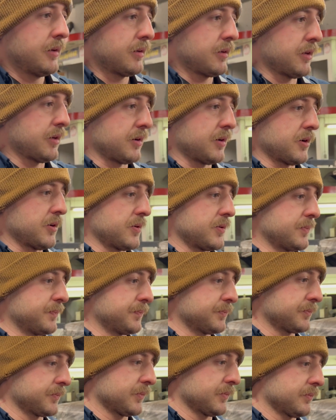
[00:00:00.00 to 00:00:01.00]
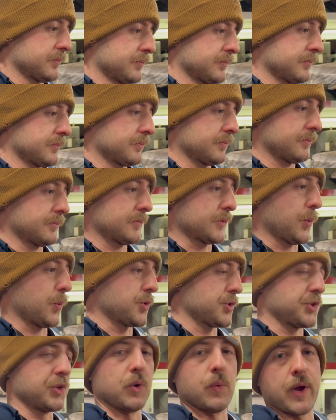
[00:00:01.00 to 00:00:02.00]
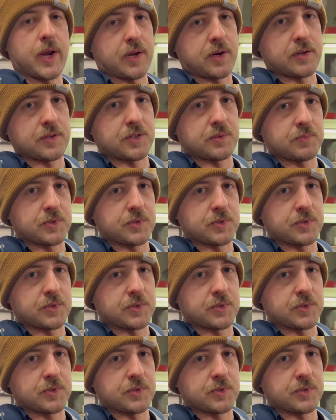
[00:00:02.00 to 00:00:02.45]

you know, we're still waiting on some